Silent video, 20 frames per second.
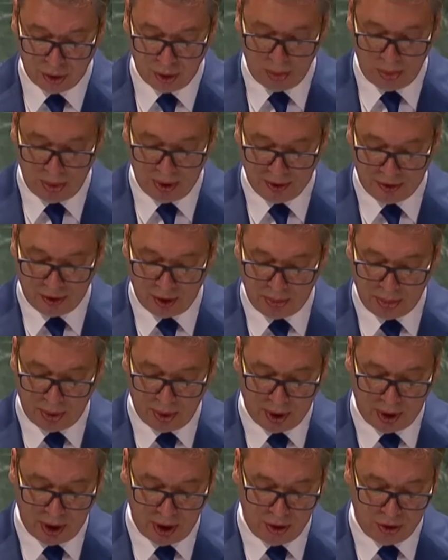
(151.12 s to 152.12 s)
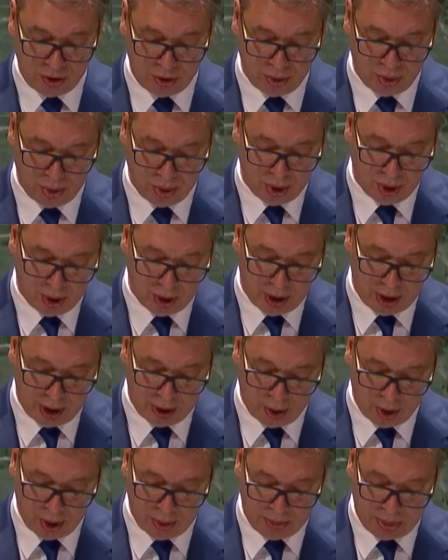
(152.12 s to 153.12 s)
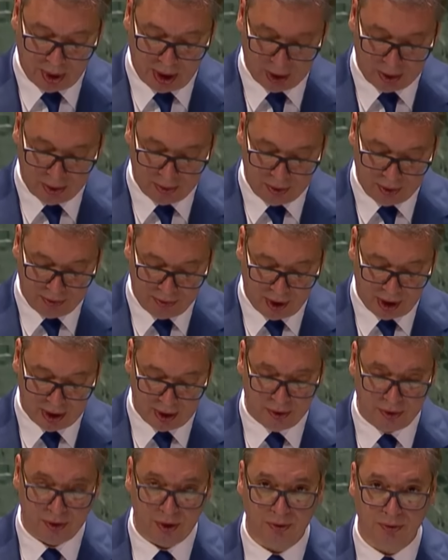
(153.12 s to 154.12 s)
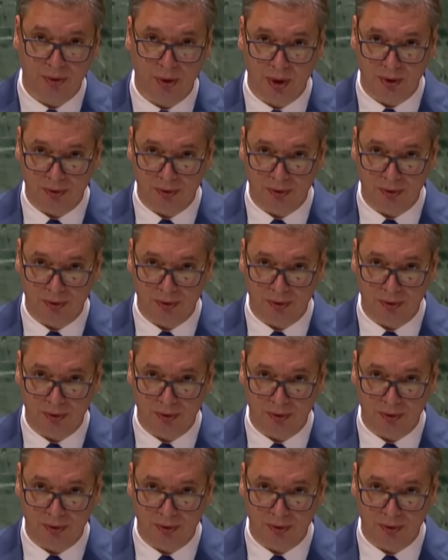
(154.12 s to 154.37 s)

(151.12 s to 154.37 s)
should be a separate issue and not a part of the financing for